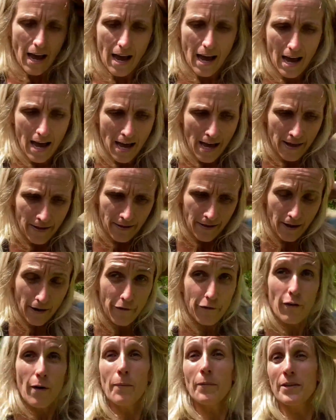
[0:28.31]
and
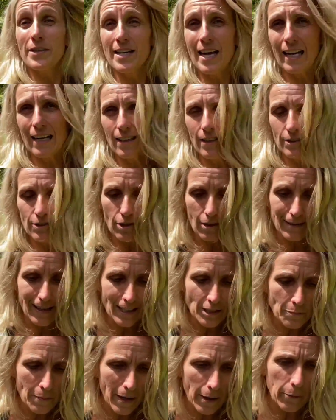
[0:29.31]
from the Netherlands. So
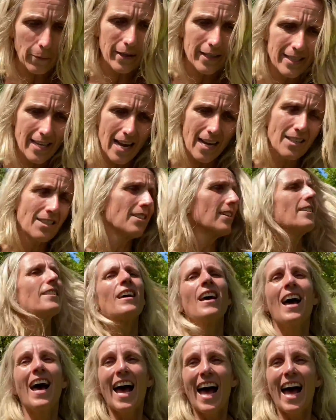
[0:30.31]
that's my weird accent.